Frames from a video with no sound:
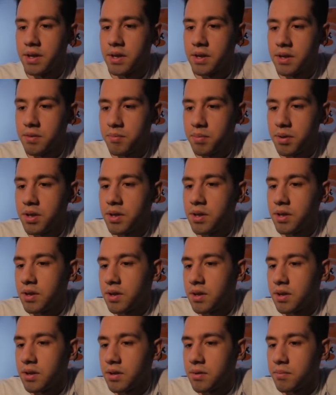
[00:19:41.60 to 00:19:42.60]
Could
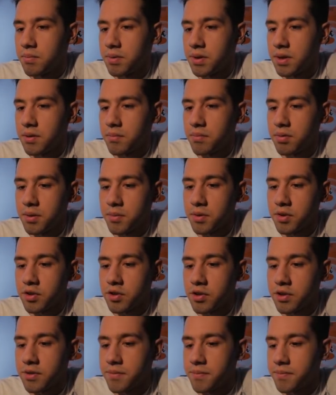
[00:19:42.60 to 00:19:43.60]
be a bit
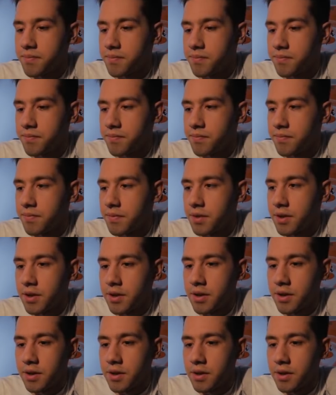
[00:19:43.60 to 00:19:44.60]
premature.
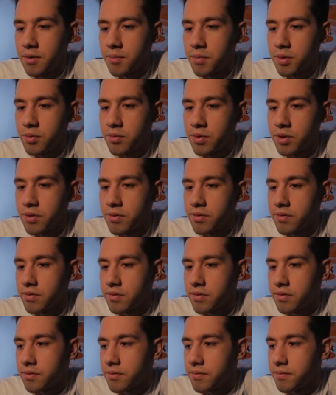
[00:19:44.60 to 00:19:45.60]
But who
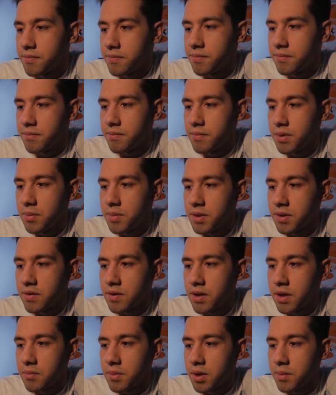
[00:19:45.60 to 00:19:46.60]
knows? Maybe it's
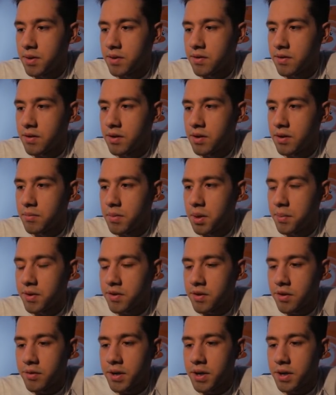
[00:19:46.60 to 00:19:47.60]
not. Maybe it's good. Maybe
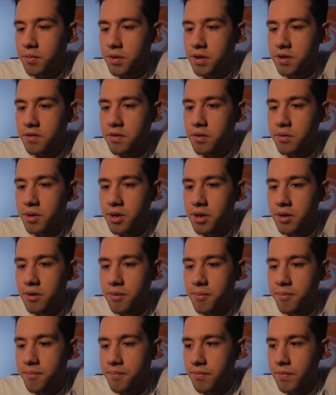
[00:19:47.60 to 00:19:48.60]
it's correct what he's doing
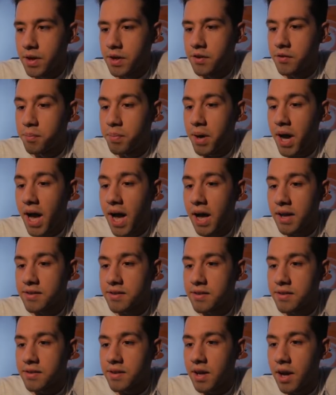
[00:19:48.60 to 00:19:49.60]
here. He's
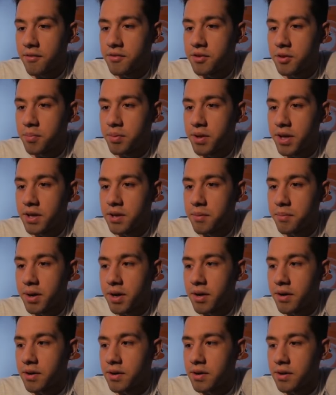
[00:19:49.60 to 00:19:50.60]
passed after playing the
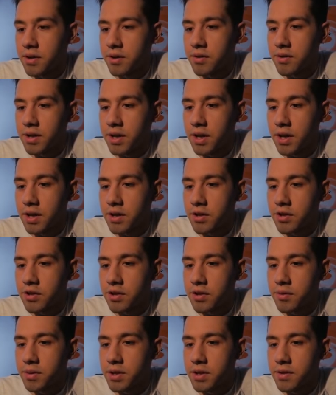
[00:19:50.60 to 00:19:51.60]
Baron. Okay,
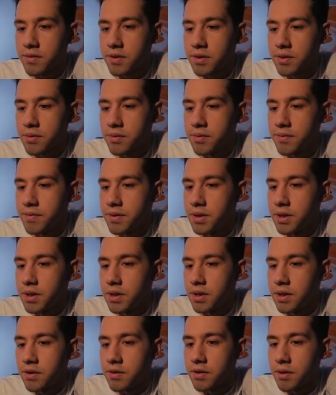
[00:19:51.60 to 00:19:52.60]
sure, whatever, dude.
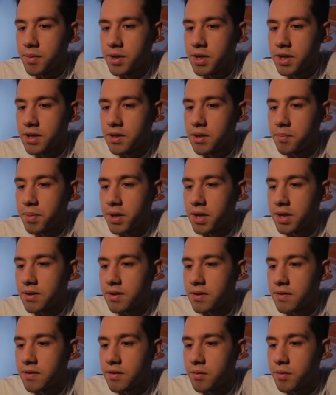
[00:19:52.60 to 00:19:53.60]
So I'm gonna eat the
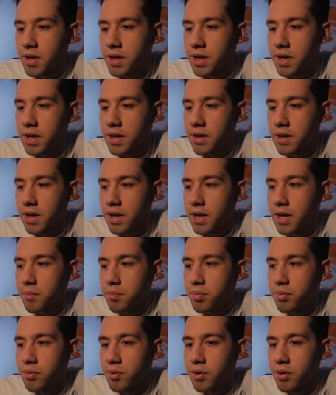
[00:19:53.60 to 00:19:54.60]
Penitence, see what I get. I get
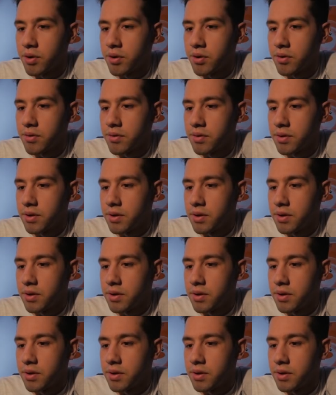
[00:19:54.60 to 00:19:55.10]
Pugo.